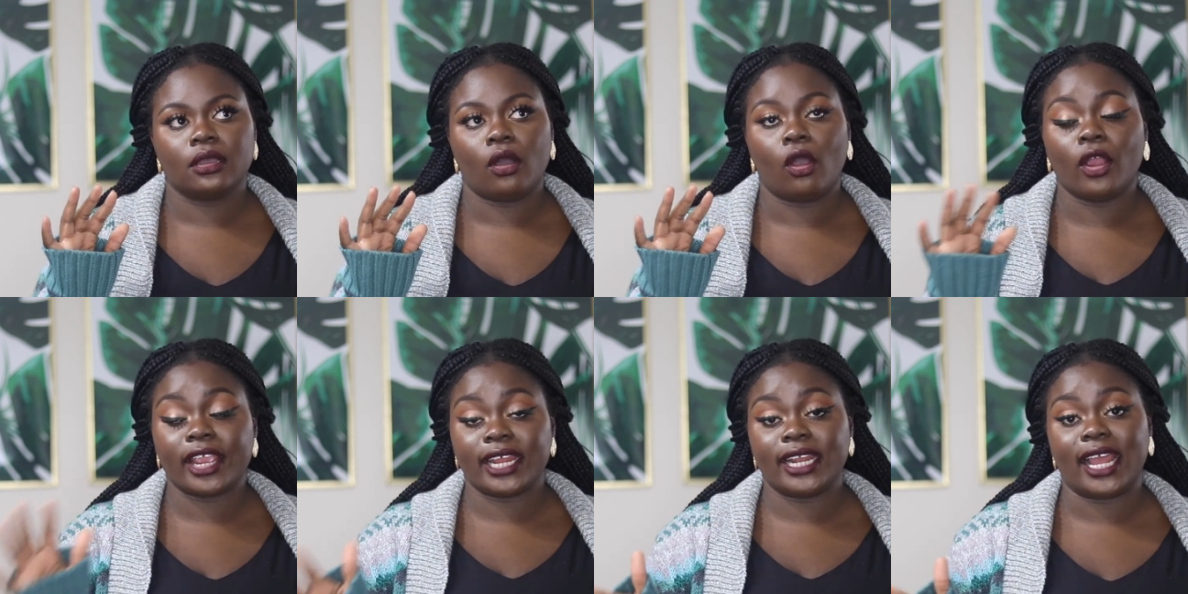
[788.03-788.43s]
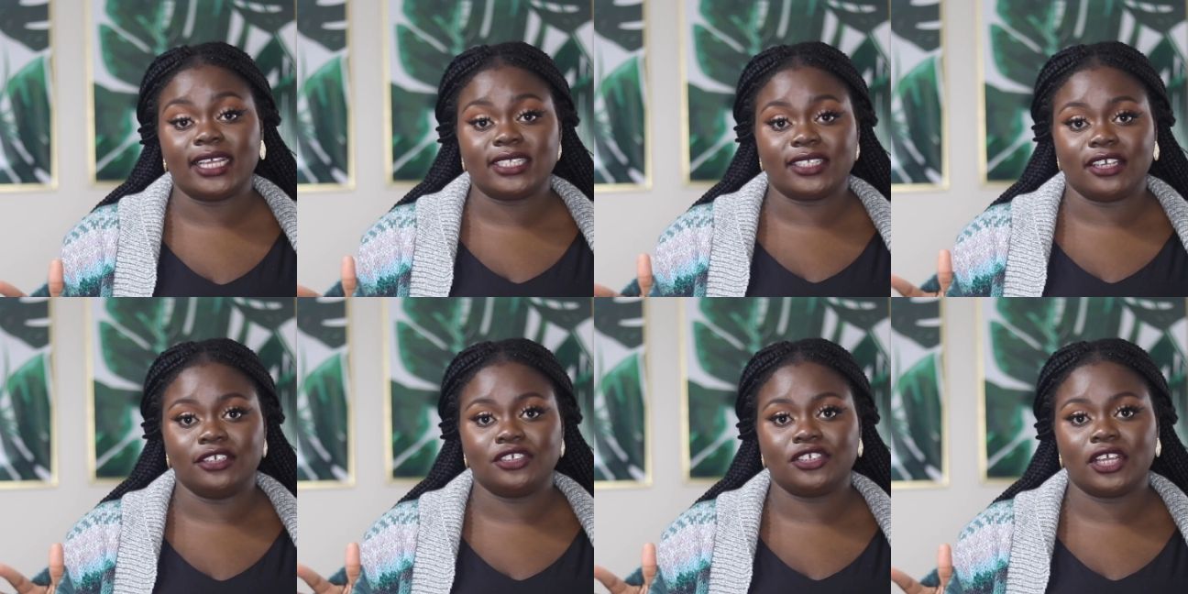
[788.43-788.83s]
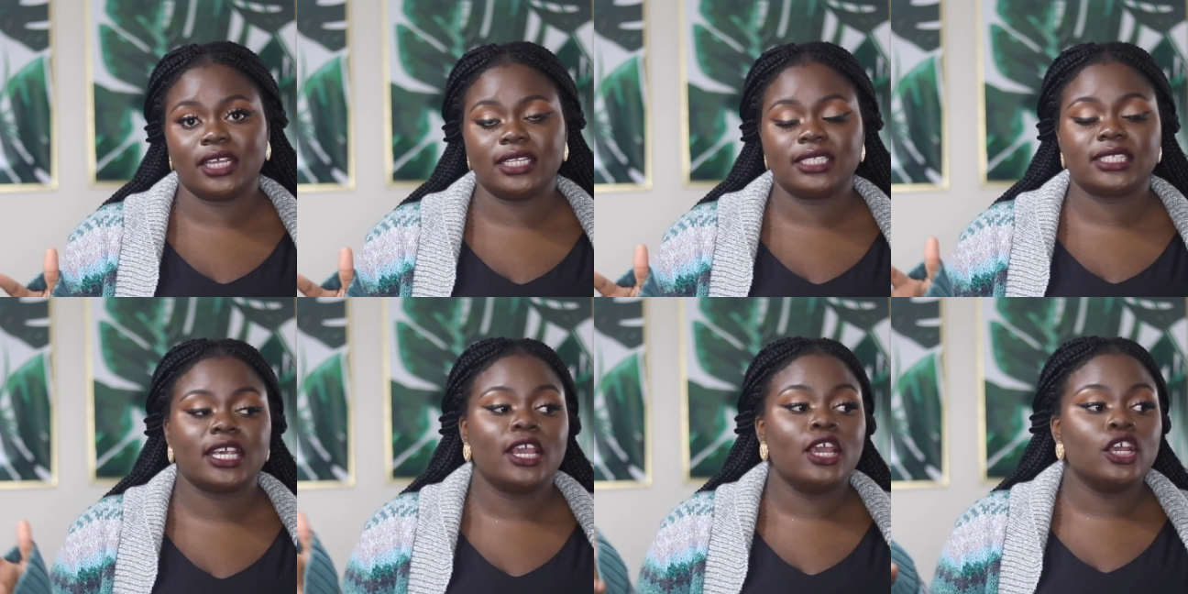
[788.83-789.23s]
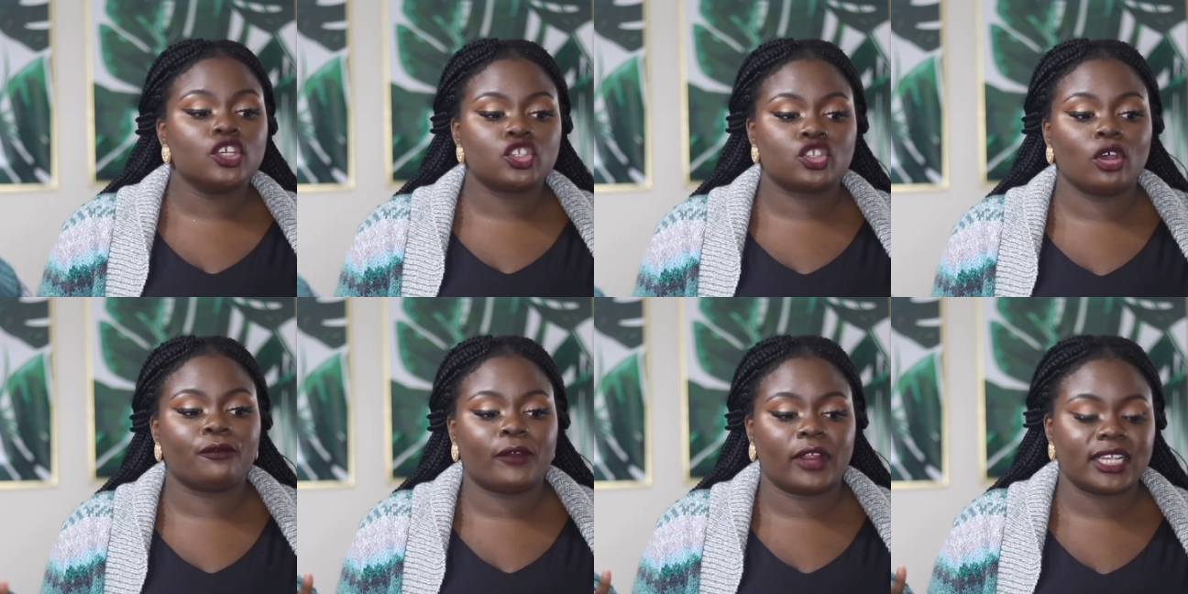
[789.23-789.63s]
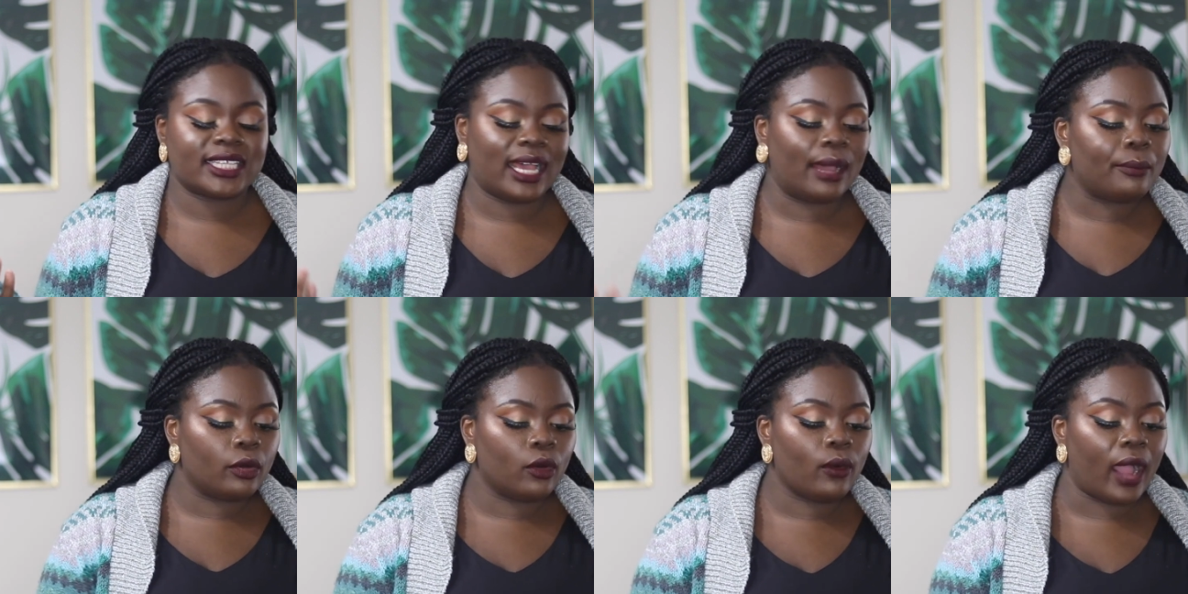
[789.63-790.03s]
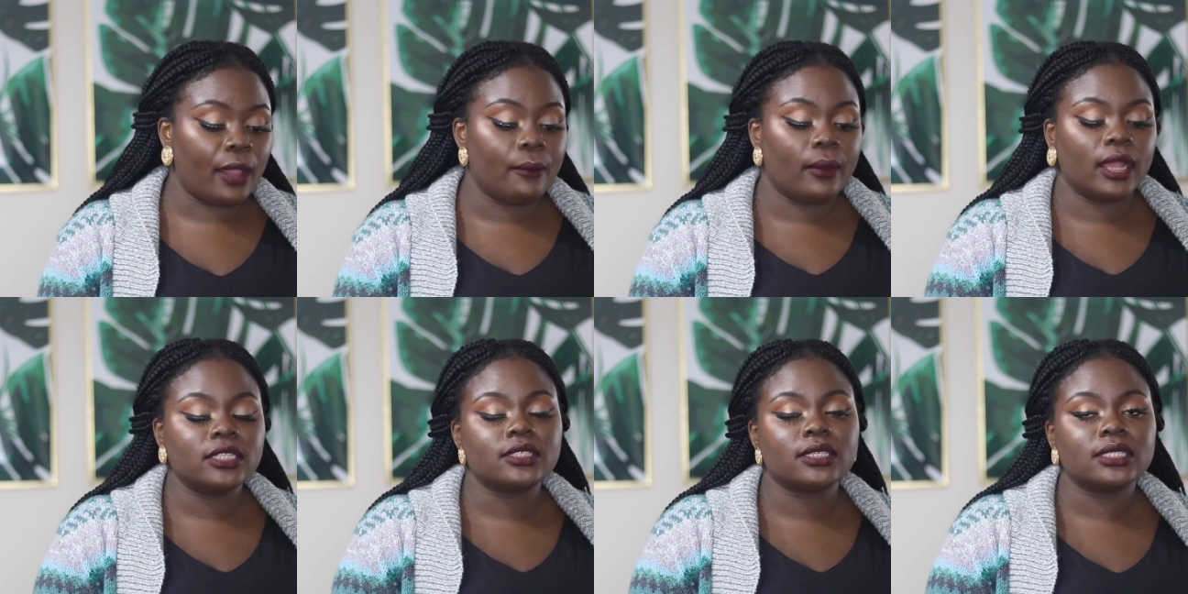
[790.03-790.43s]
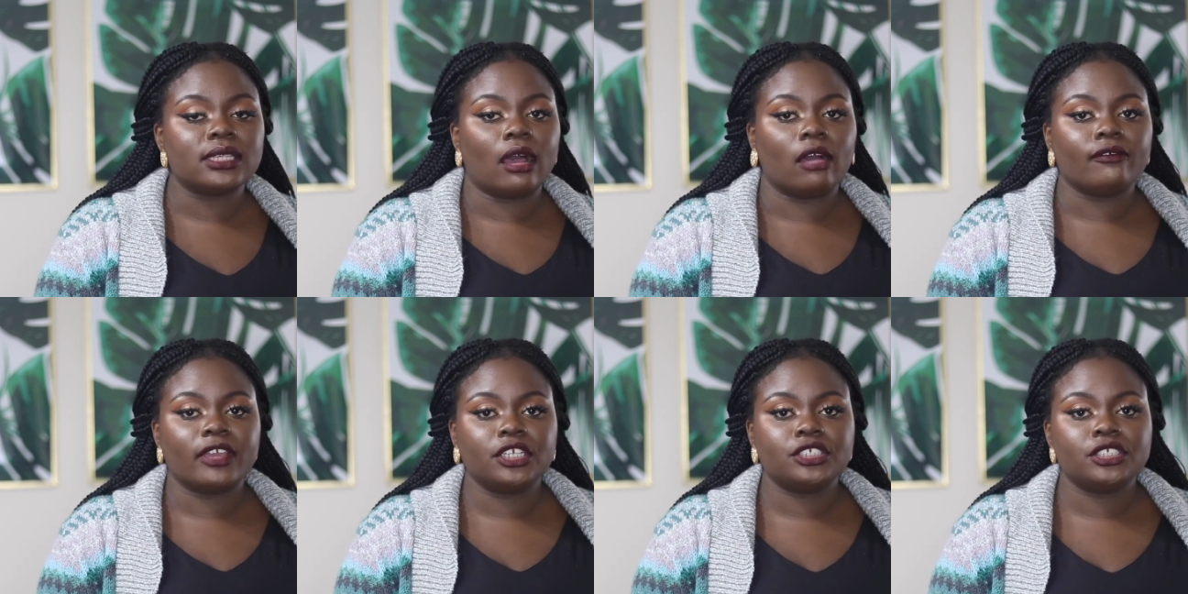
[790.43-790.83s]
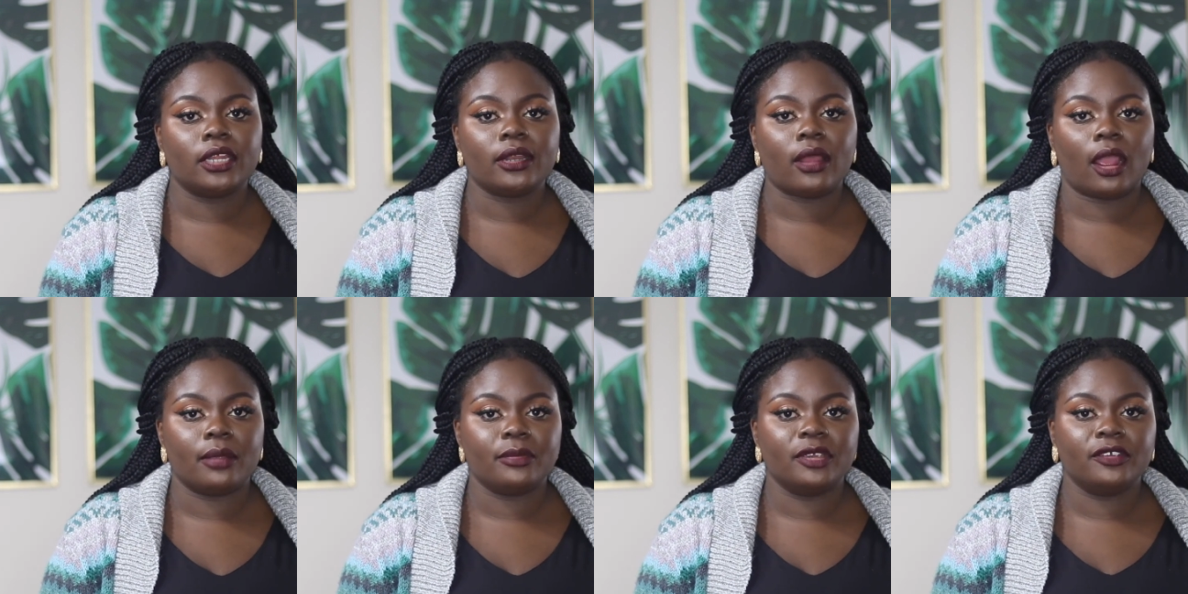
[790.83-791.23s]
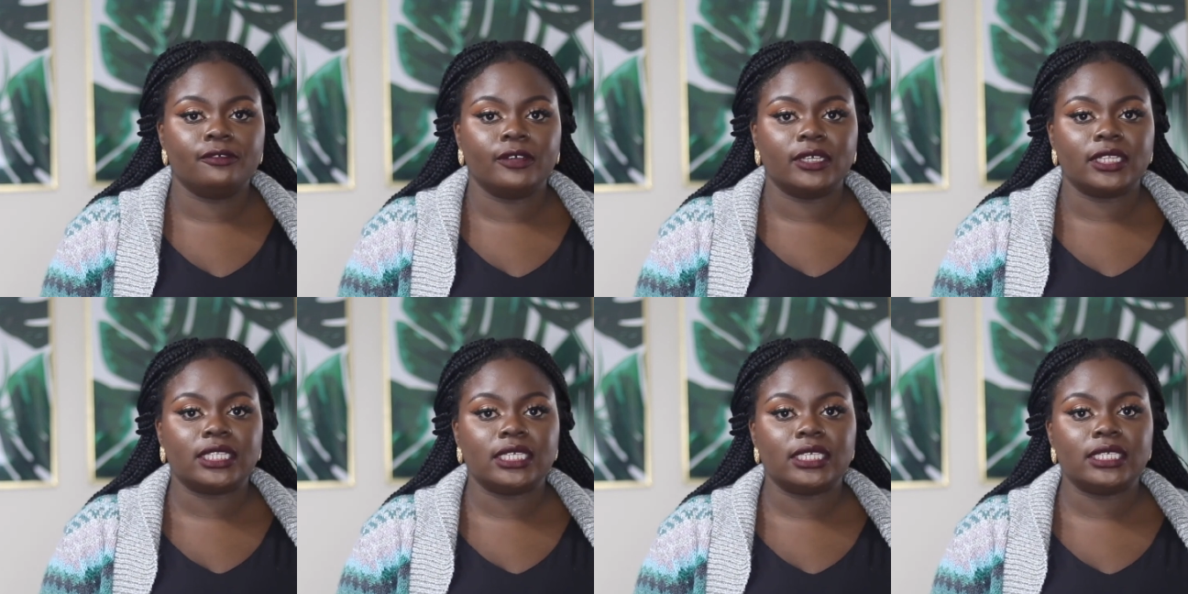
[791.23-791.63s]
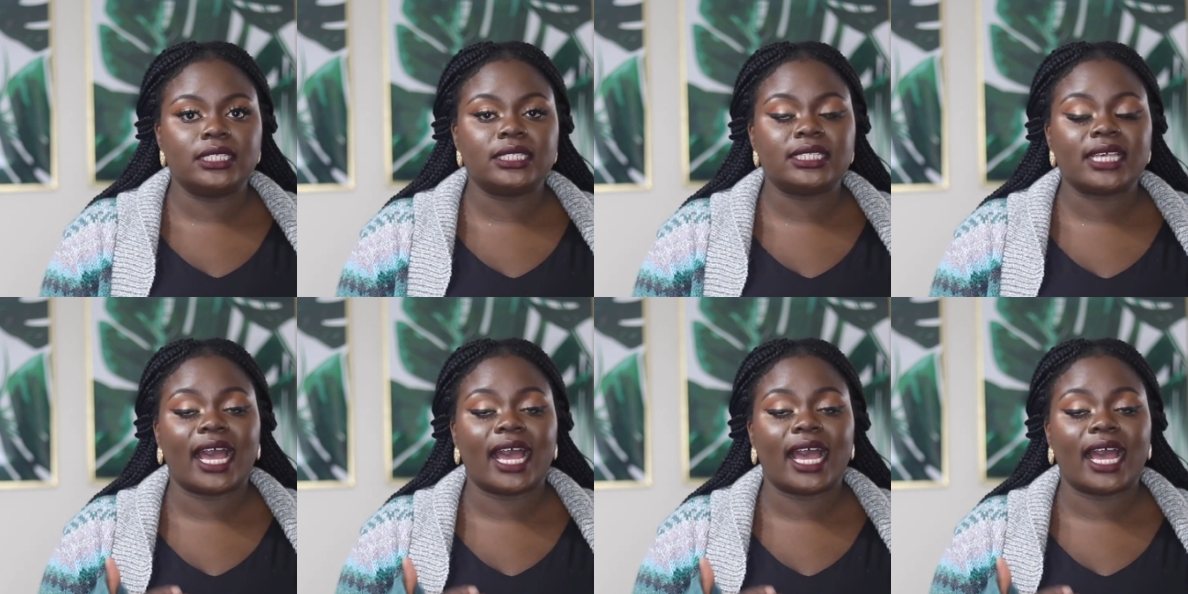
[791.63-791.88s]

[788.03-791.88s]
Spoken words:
organizations. So for example, I went to Salvation Army for these,